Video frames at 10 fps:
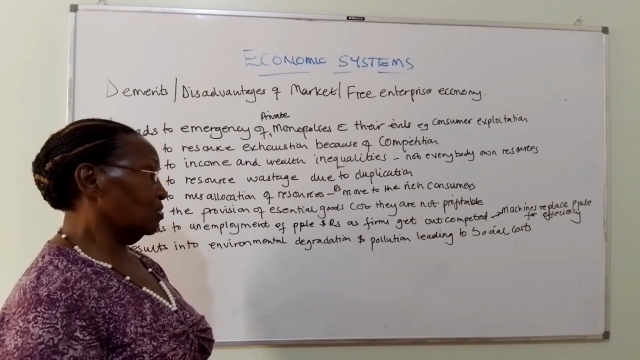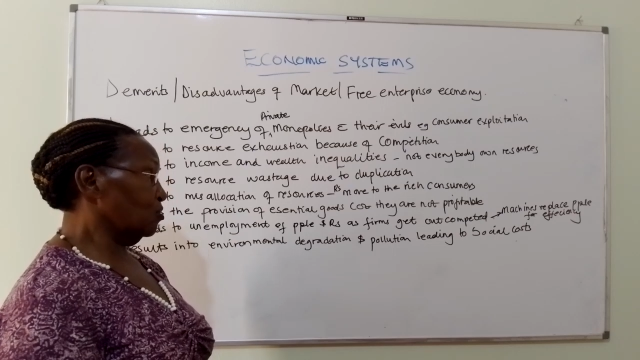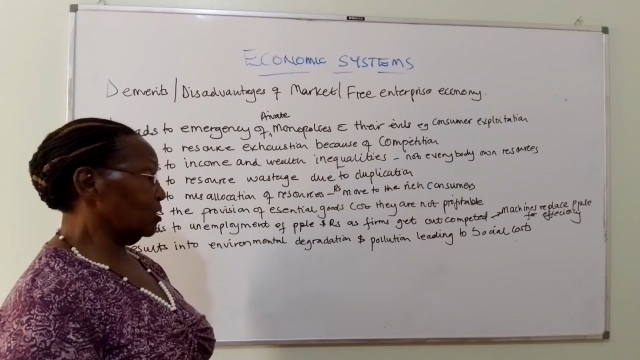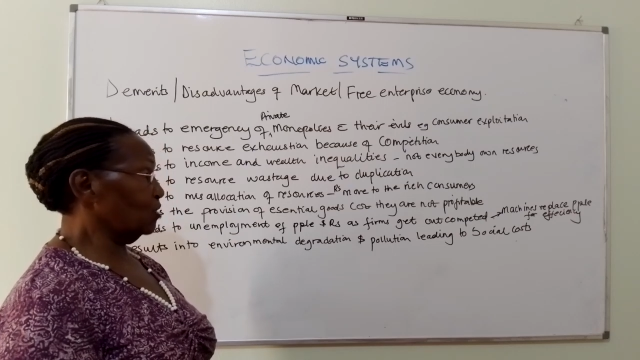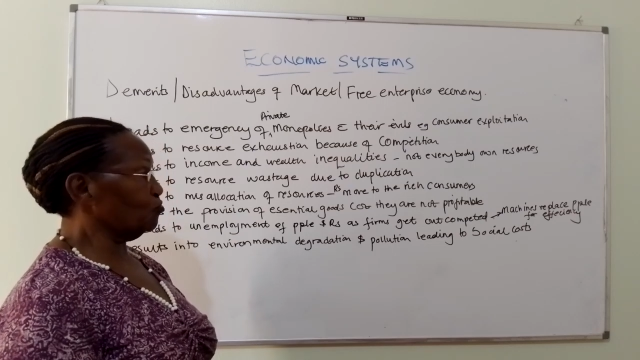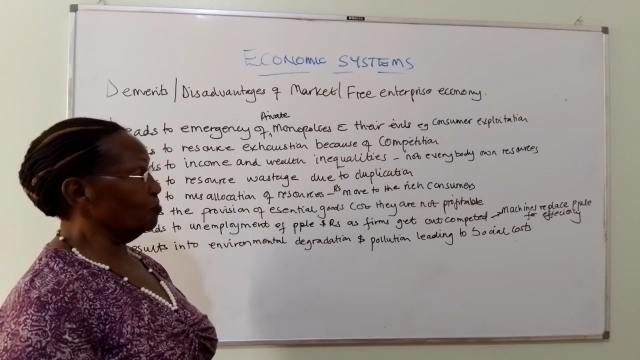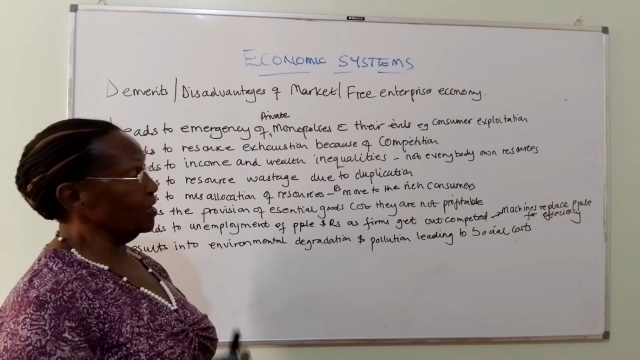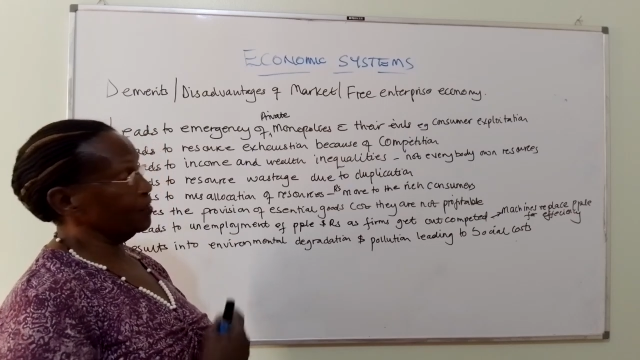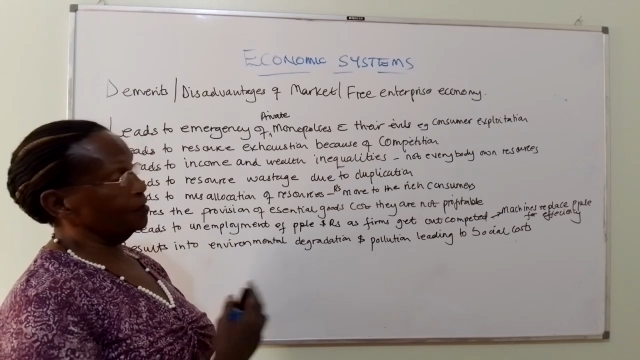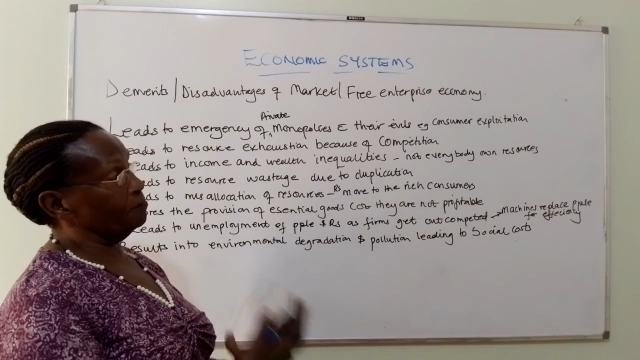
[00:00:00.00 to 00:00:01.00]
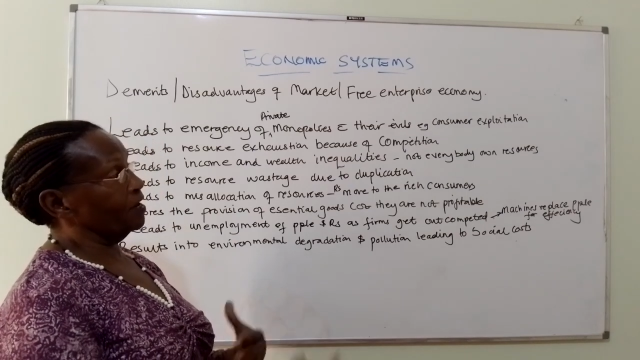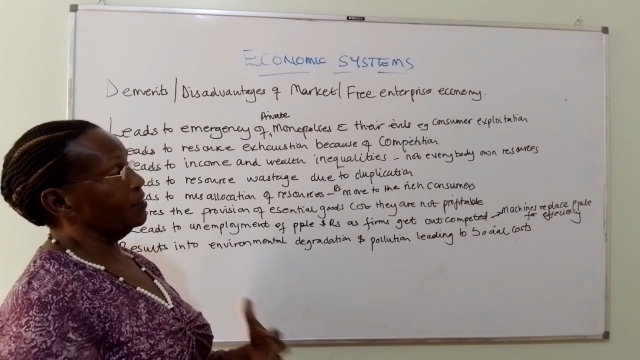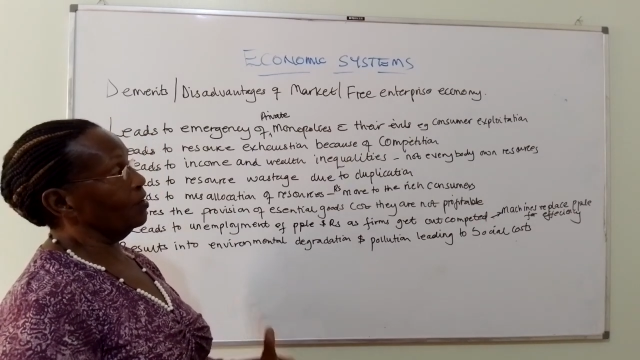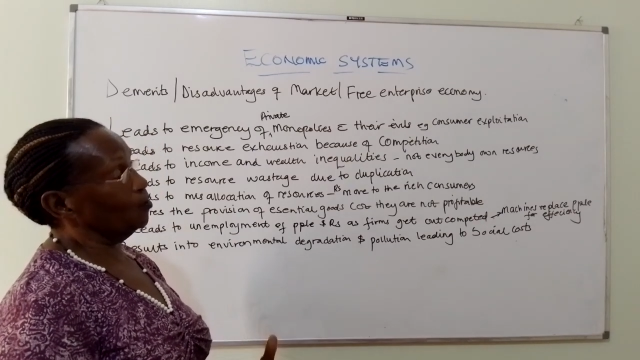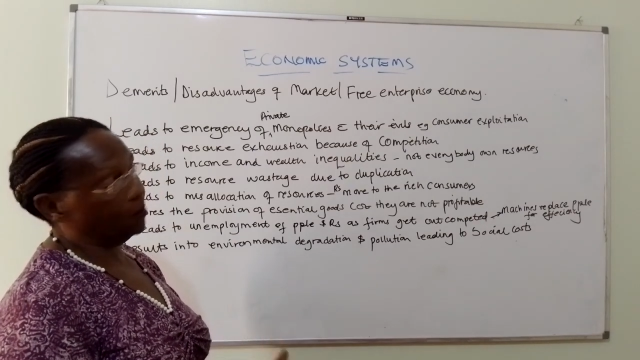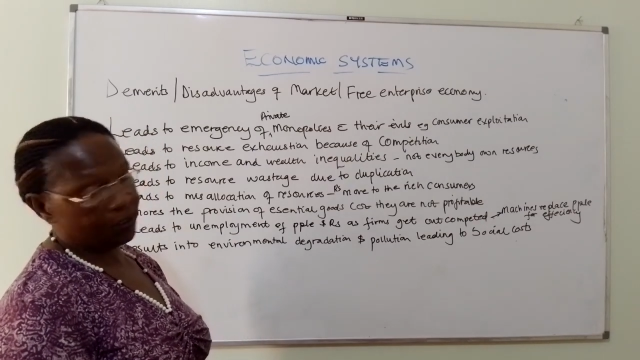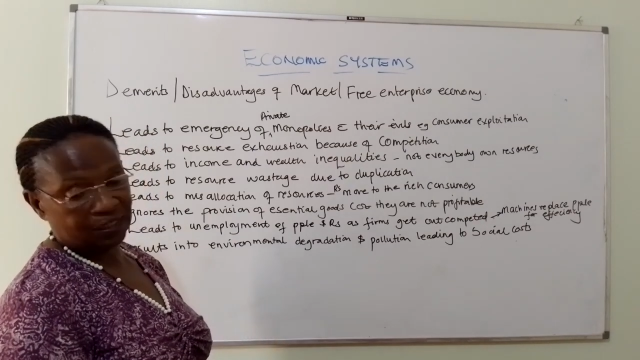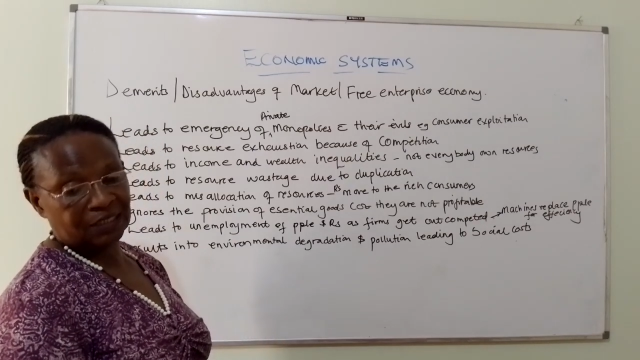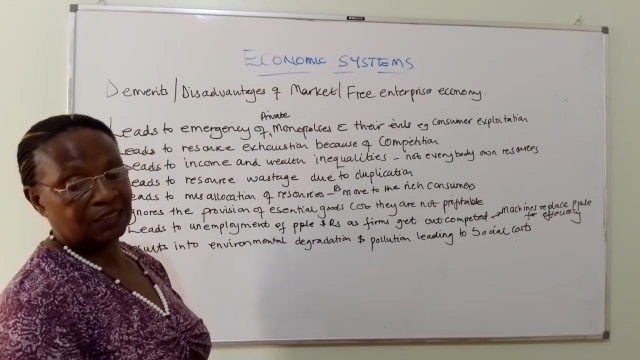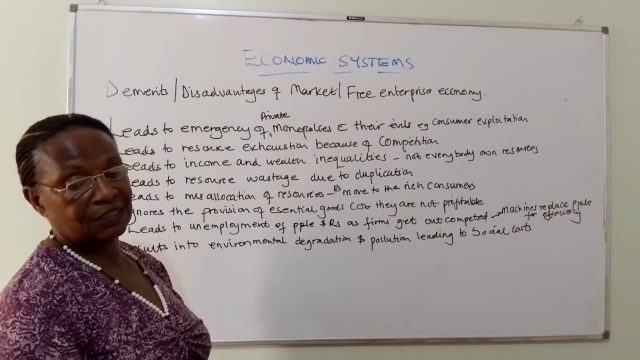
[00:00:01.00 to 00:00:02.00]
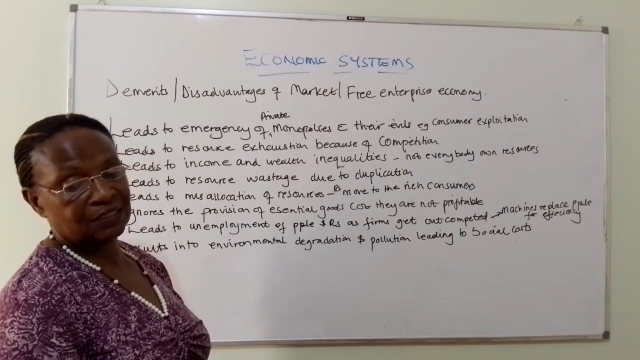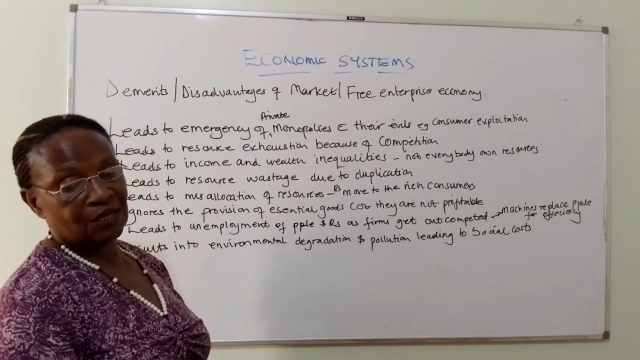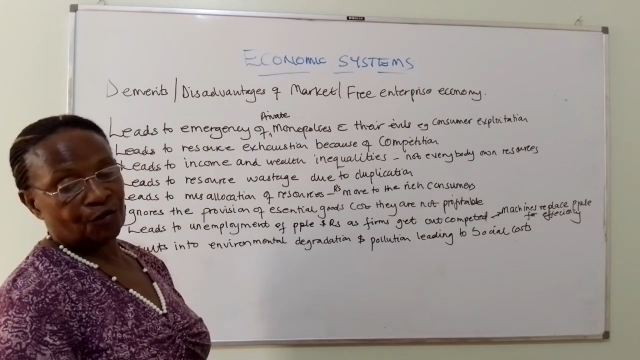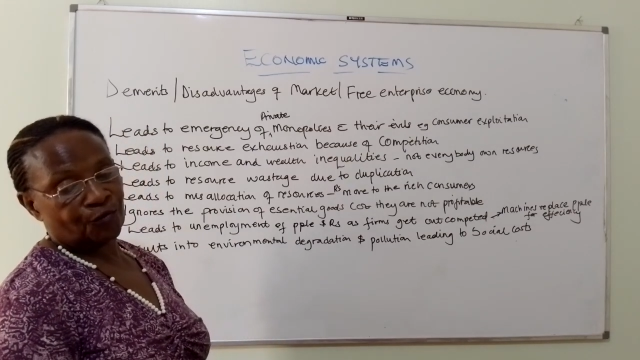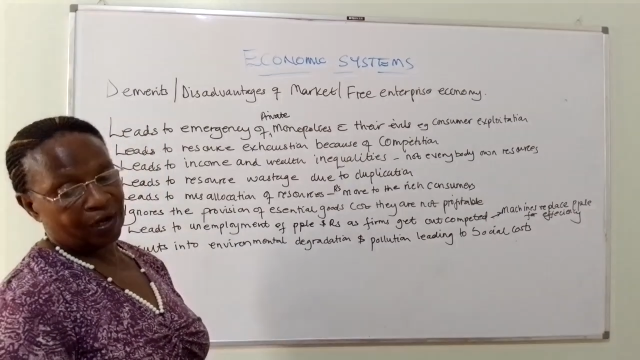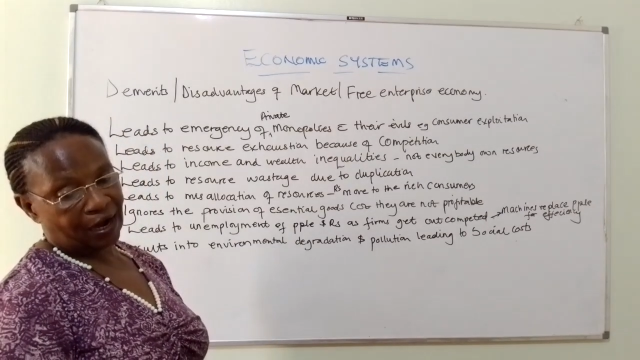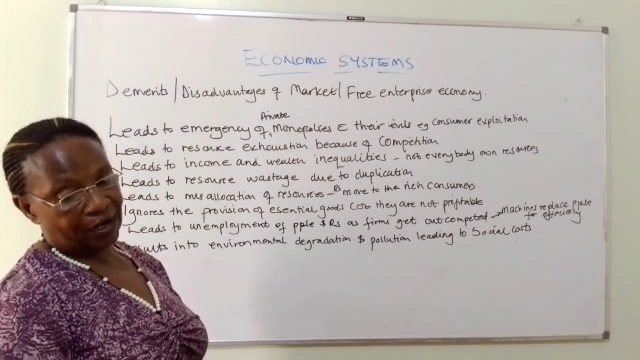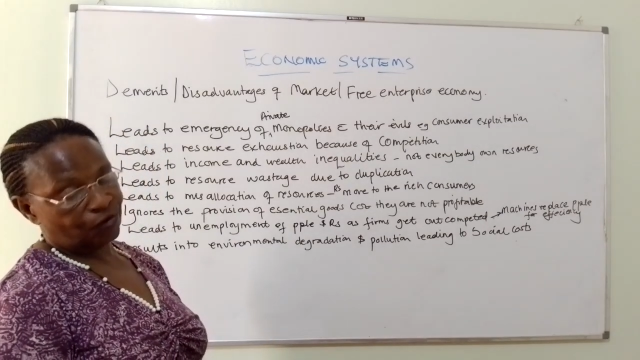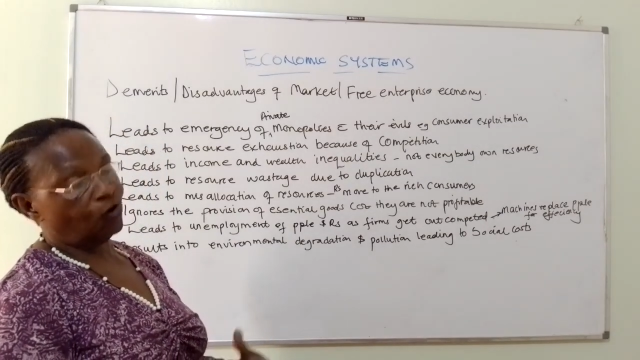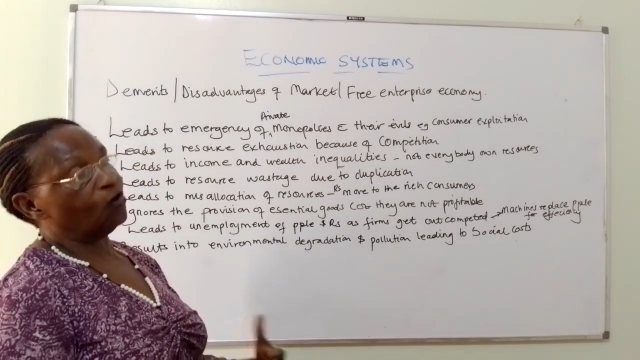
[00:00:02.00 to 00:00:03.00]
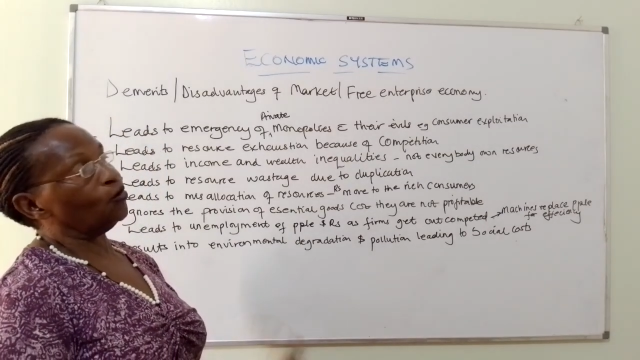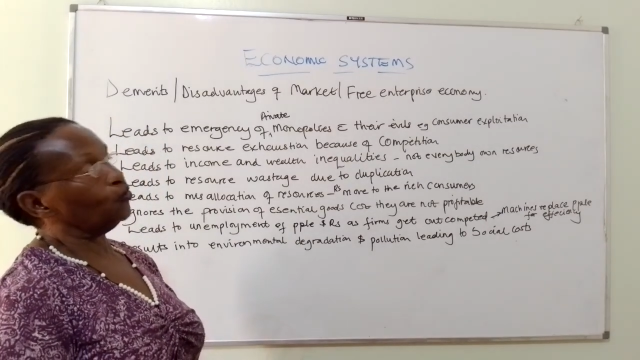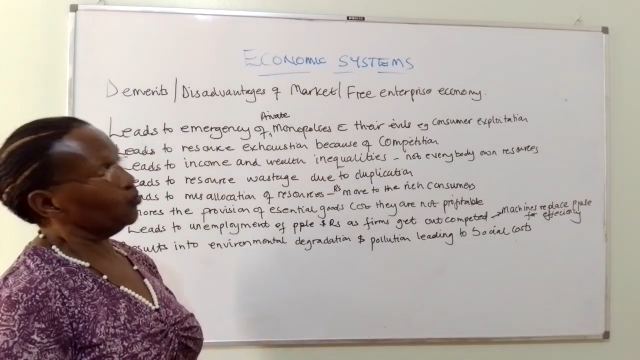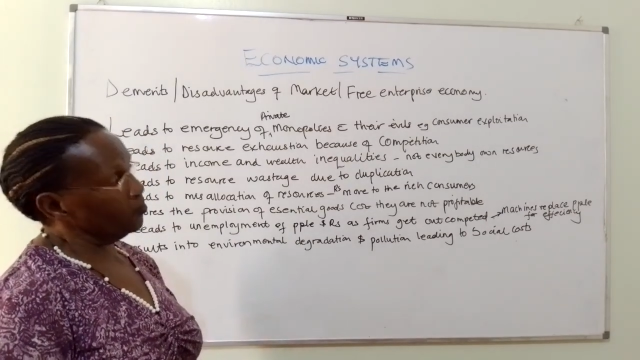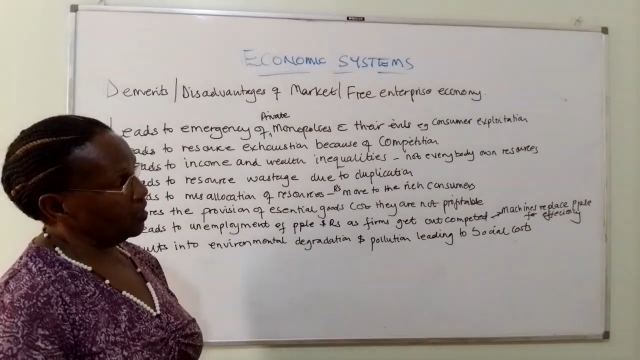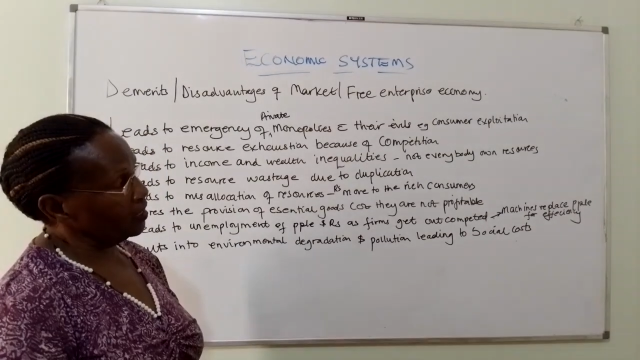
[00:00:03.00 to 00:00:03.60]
in order to make them buy their commodities, we can conclude